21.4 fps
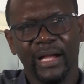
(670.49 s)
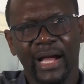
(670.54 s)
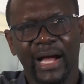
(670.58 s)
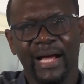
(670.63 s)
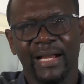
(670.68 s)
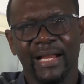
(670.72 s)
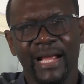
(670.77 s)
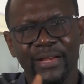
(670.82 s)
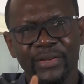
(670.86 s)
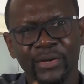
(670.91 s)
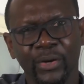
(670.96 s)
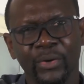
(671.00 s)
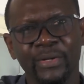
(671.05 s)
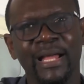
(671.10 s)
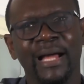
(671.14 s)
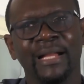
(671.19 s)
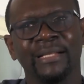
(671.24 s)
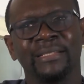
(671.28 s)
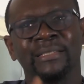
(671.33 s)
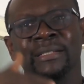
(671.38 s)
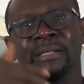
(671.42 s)
and I know
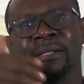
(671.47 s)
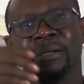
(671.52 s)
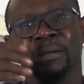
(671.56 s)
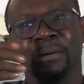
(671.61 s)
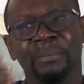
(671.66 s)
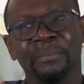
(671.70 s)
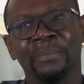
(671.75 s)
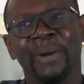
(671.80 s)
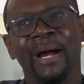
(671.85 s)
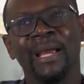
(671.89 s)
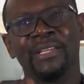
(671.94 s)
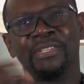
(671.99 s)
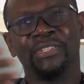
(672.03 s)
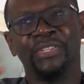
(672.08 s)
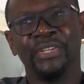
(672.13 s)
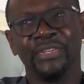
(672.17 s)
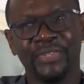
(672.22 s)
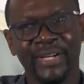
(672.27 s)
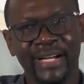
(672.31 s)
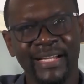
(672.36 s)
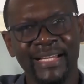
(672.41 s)
that my
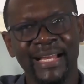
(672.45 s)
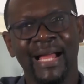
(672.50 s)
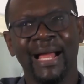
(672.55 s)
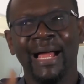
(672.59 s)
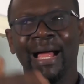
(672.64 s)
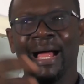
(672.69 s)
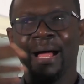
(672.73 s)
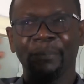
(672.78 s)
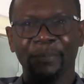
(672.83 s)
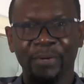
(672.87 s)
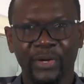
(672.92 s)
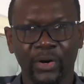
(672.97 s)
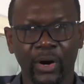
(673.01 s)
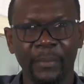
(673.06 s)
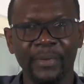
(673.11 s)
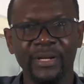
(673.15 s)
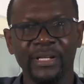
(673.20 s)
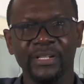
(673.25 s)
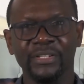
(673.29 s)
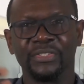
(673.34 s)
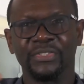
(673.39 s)
children are
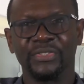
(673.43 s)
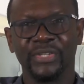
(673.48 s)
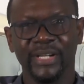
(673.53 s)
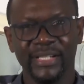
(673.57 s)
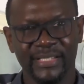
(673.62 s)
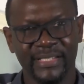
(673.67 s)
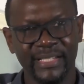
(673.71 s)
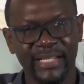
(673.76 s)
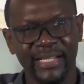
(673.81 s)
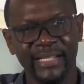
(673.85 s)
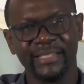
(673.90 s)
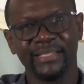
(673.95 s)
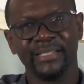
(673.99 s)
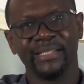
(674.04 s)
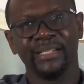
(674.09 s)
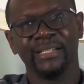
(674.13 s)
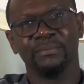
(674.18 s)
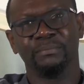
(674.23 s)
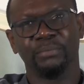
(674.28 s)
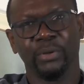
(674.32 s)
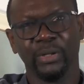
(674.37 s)
becoming
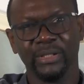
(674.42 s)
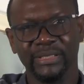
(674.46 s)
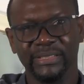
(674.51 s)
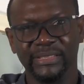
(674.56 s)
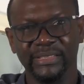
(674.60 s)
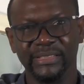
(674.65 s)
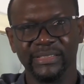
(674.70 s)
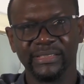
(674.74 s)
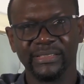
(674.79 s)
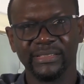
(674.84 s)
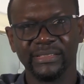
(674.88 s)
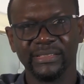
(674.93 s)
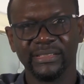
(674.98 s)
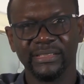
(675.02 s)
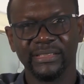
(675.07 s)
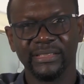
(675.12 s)
interested in politics,